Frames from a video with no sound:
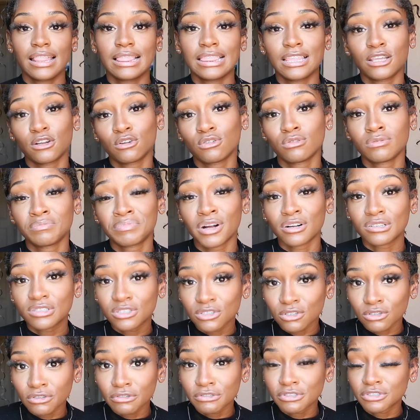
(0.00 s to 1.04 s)
little
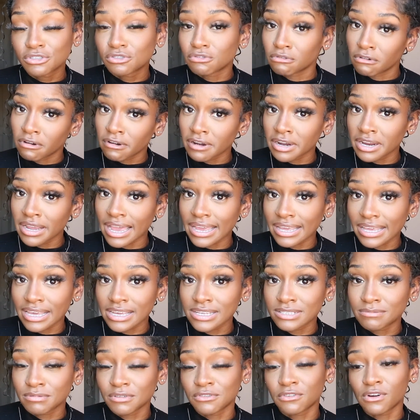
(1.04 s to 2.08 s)
personal story, I
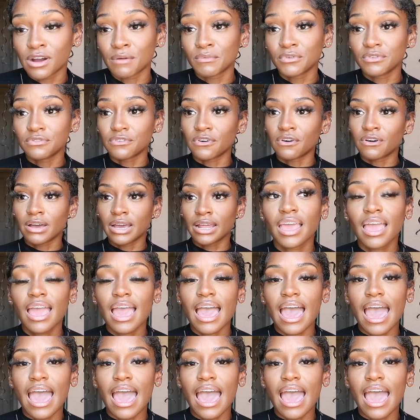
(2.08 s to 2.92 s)
guess, before I move on.